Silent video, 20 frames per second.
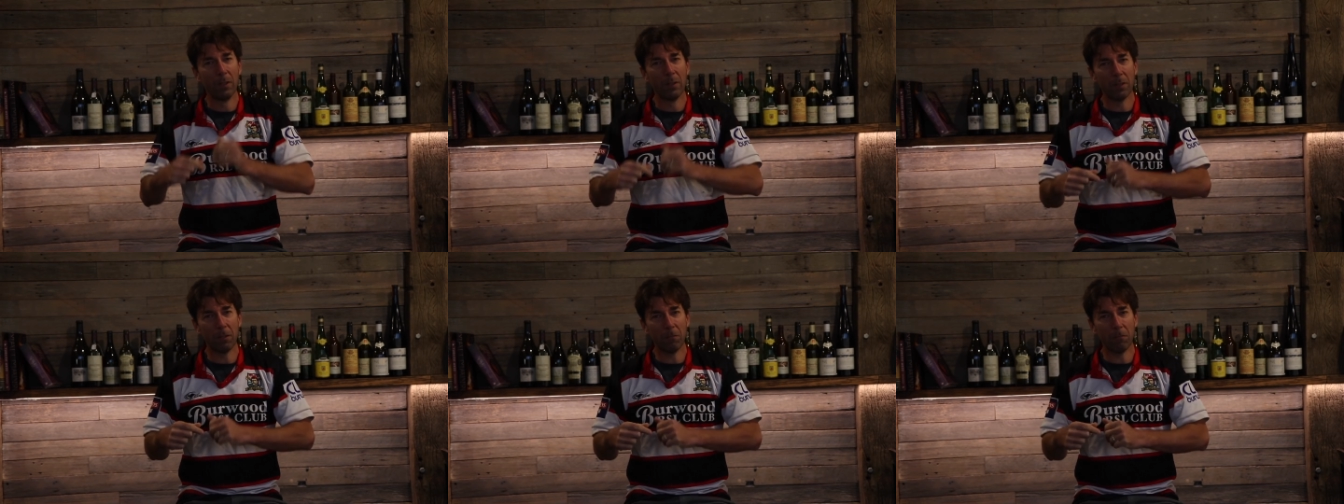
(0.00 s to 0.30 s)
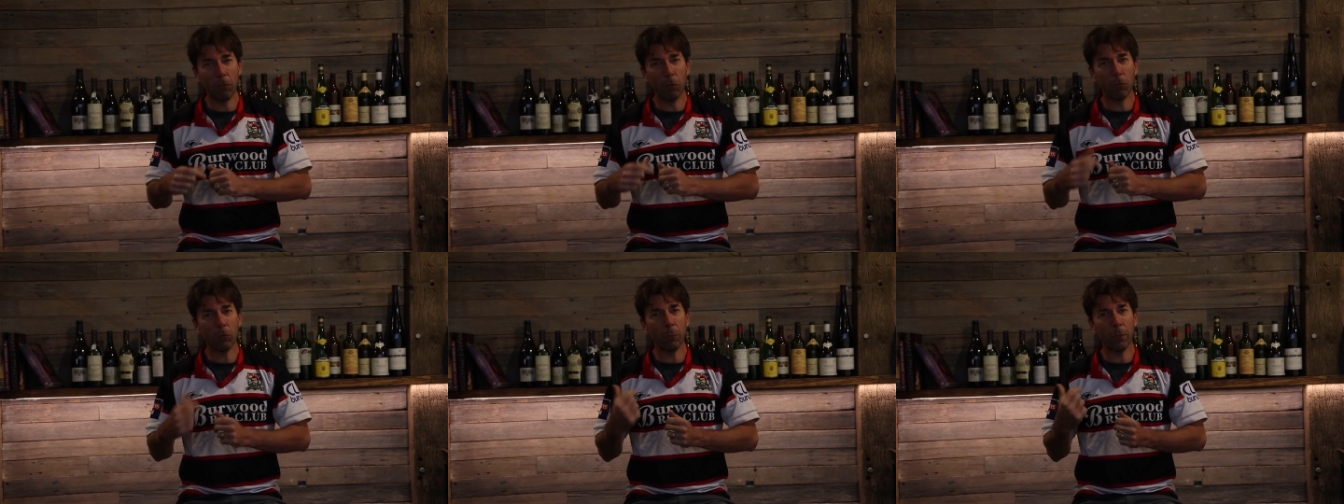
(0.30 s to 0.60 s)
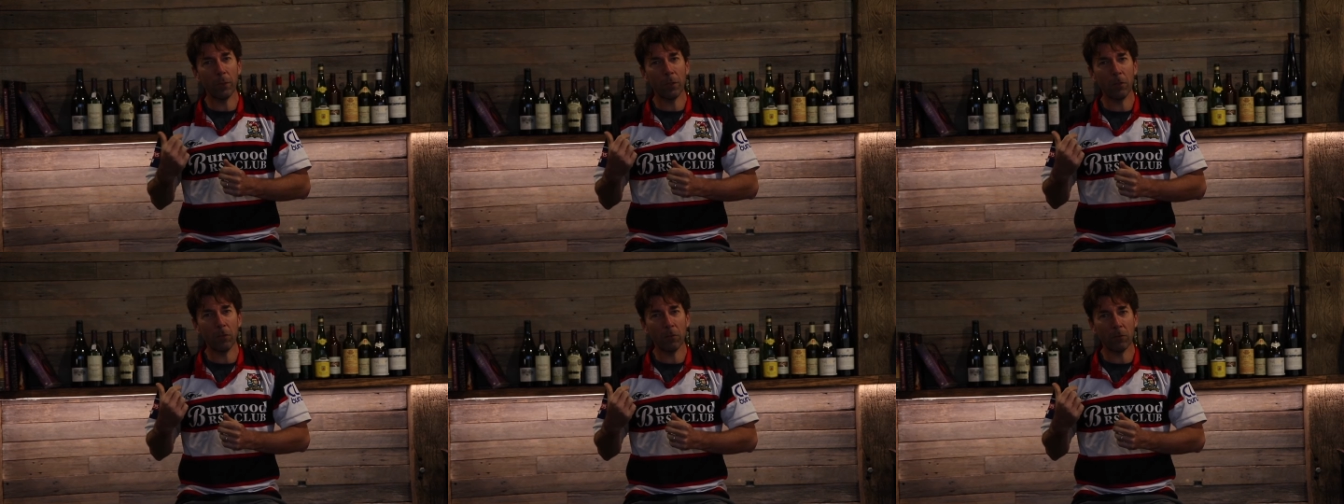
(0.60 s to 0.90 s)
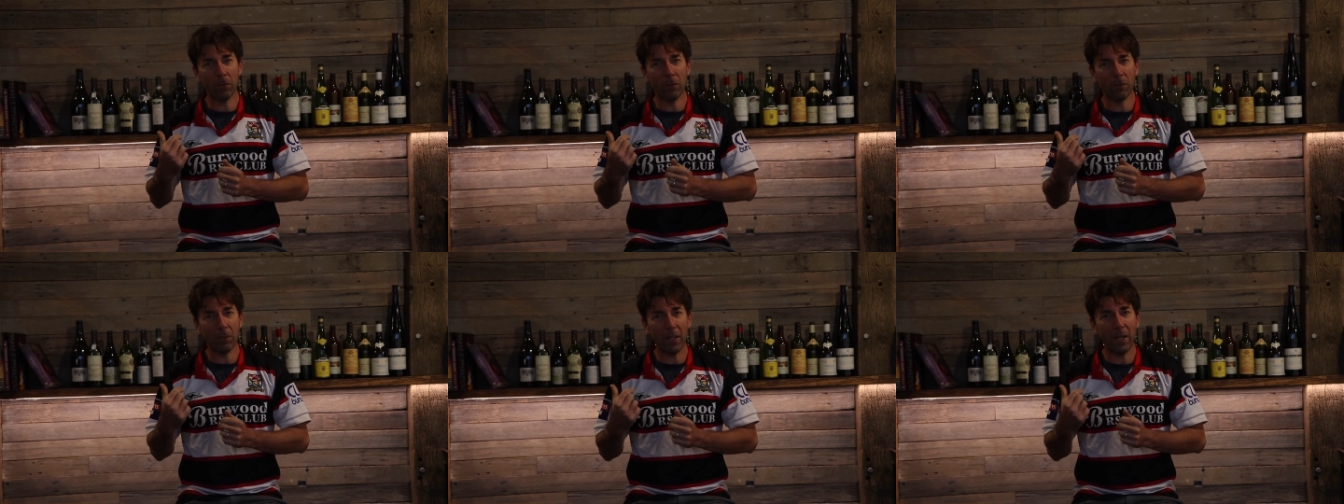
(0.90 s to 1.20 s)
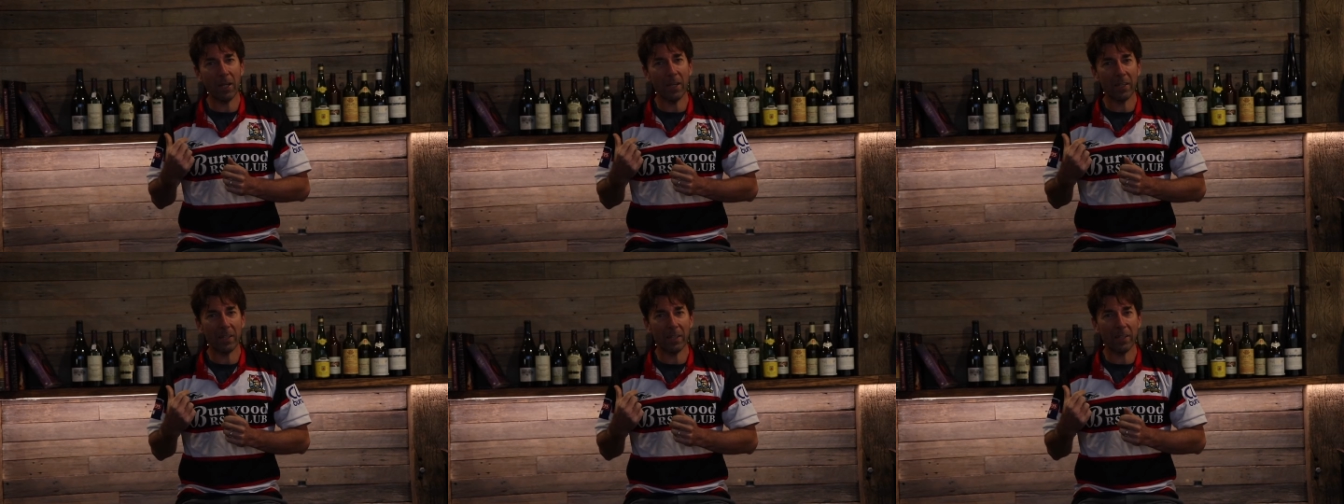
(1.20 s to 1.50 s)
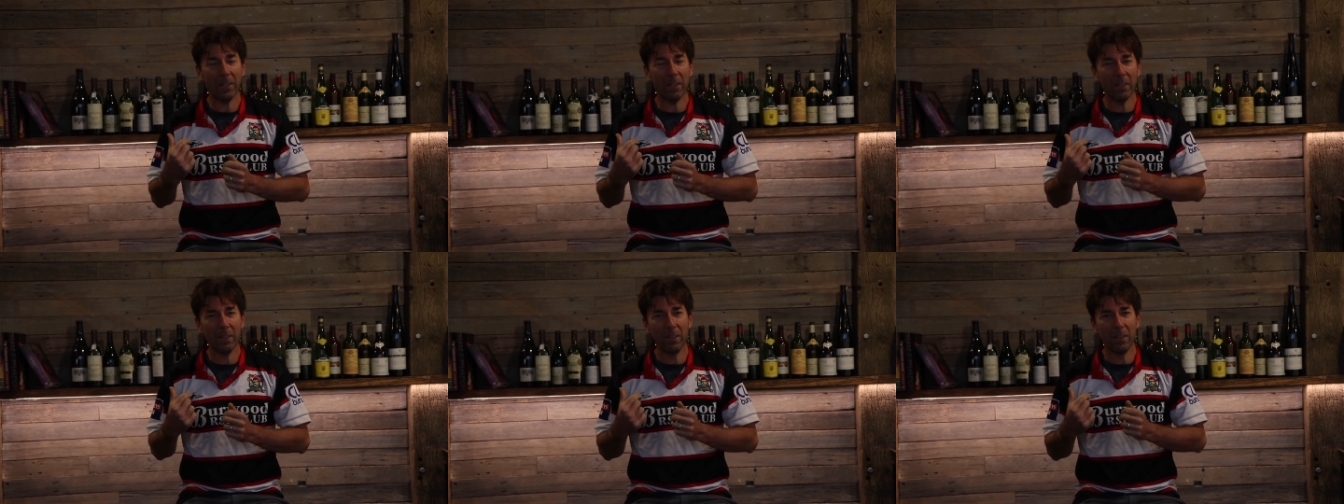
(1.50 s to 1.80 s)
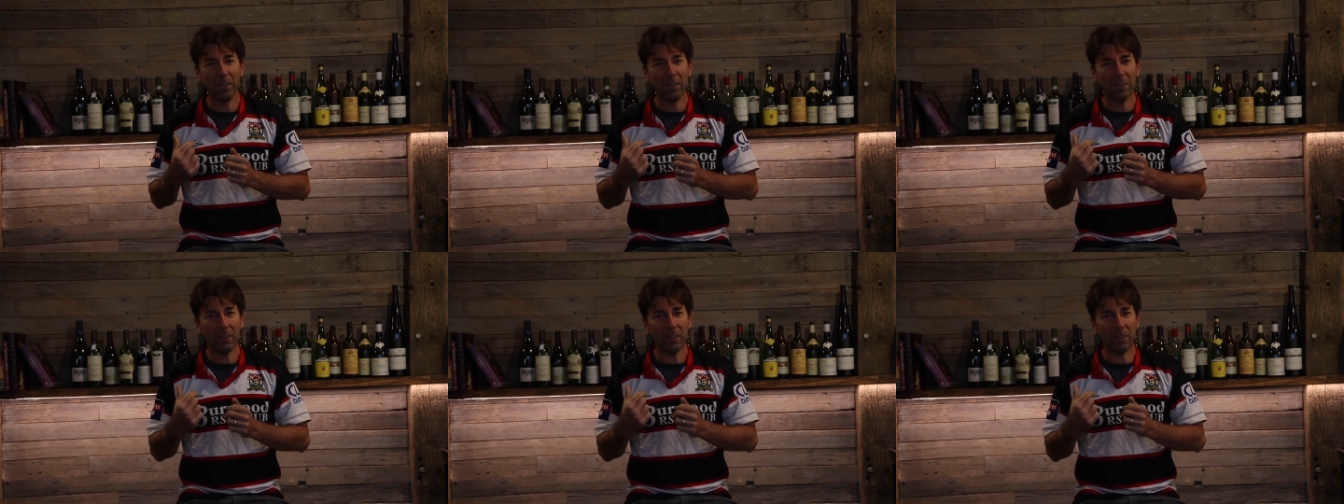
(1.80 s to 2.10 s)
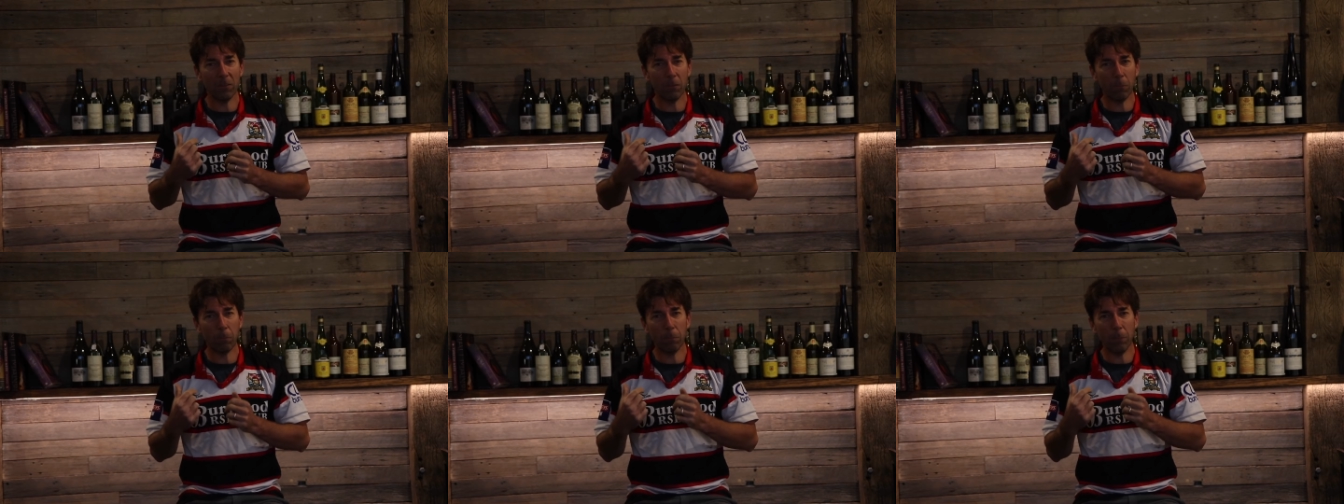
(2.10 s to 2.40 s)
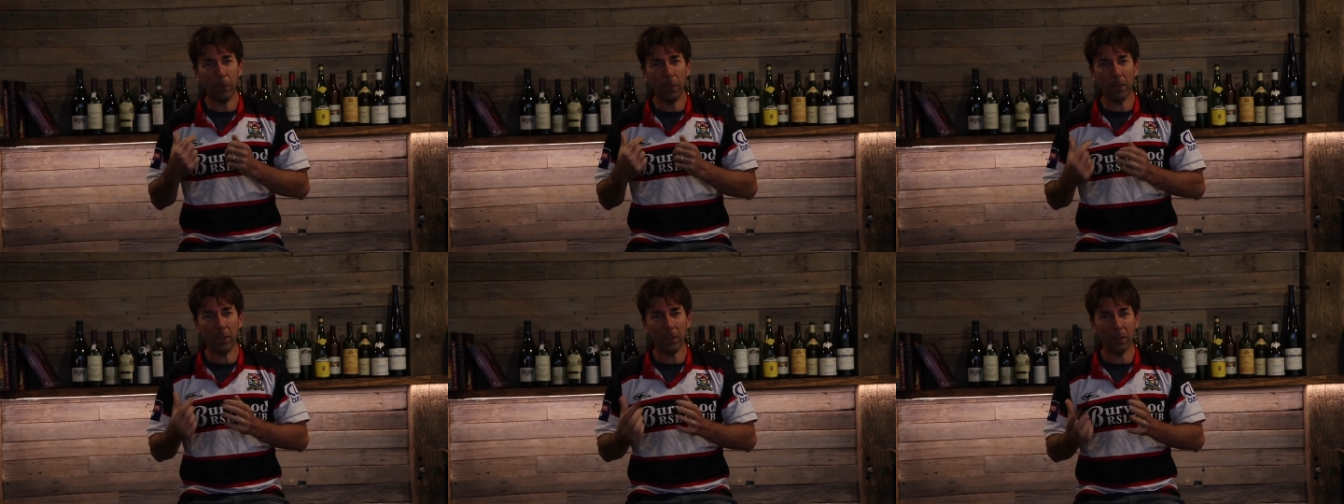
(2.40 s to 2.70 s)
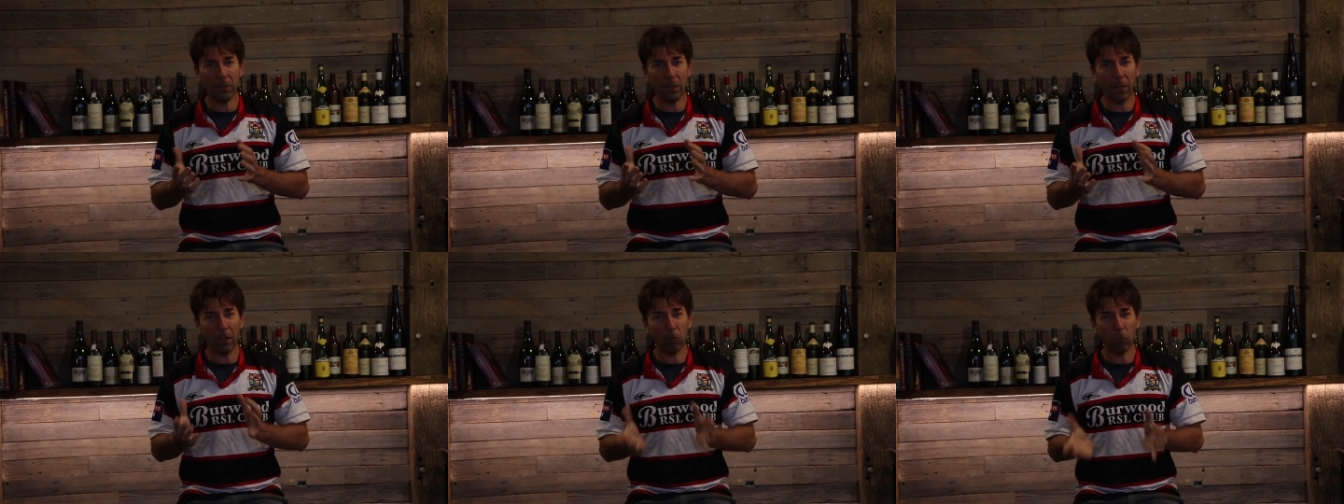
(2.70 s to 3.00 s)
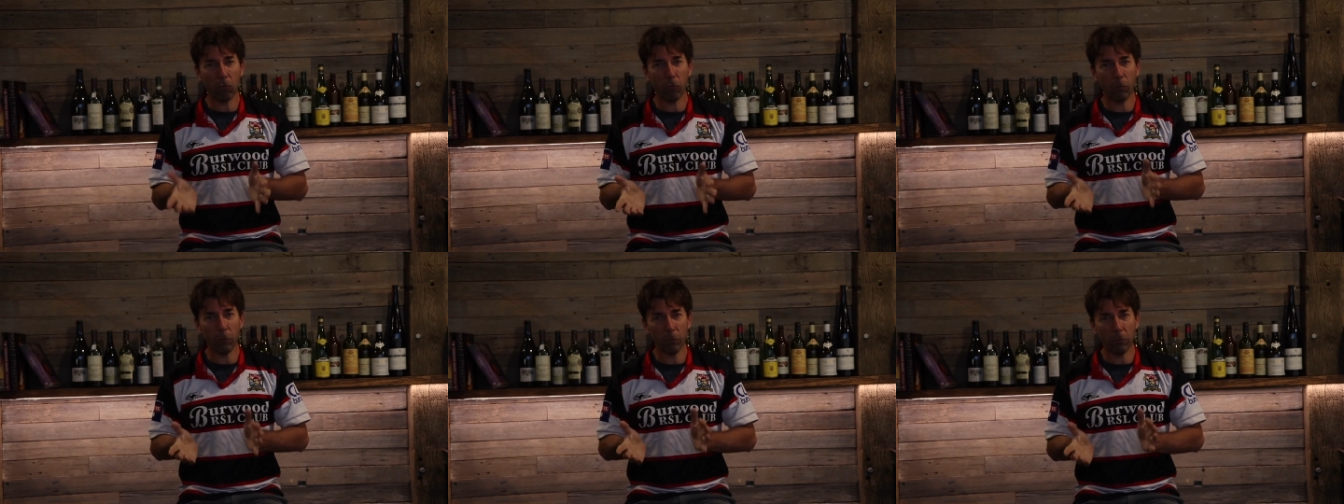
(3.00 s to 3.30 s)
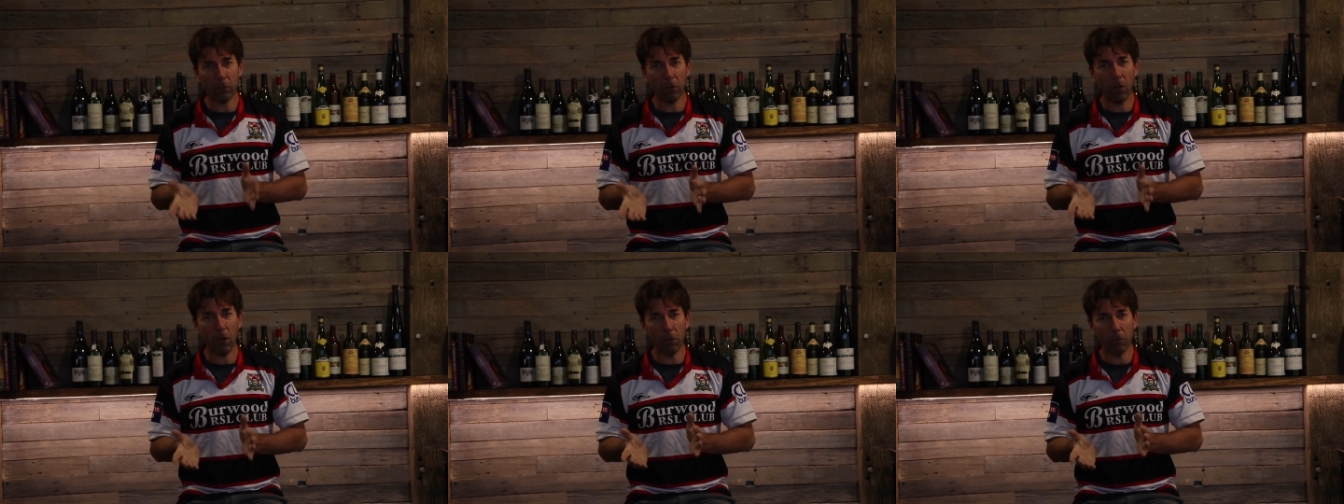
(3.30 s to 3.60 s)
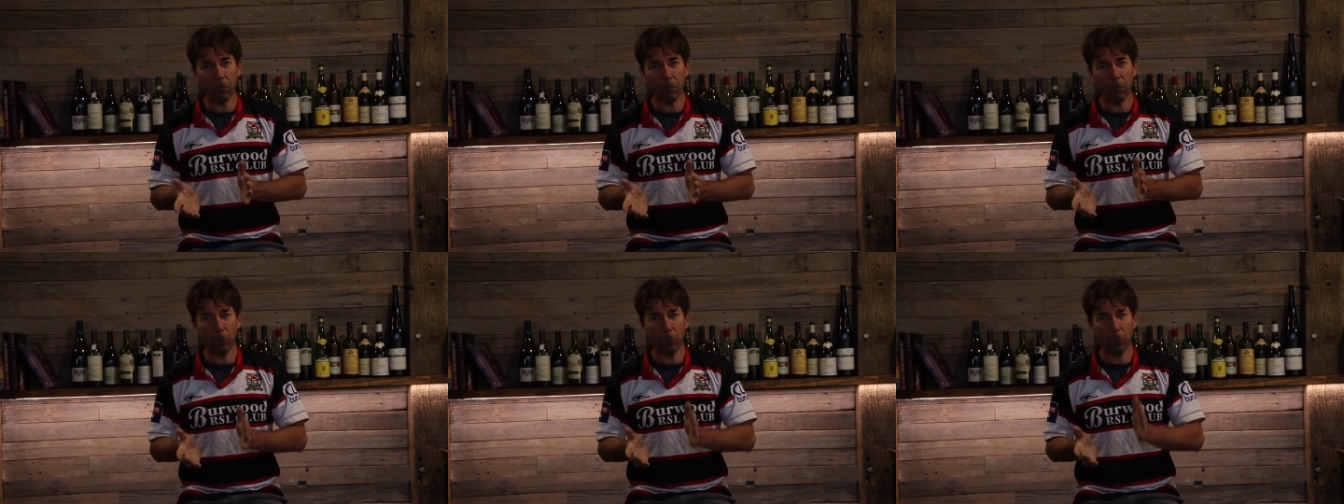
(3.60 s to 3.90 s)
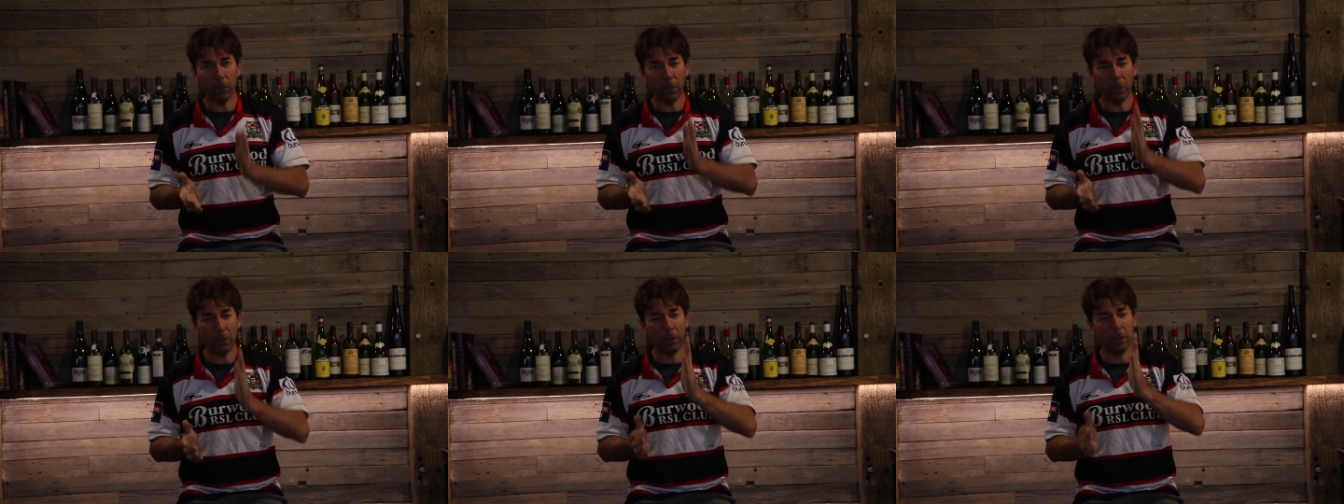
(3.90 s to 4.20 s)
The filter we're using today is a big industrial style of filter.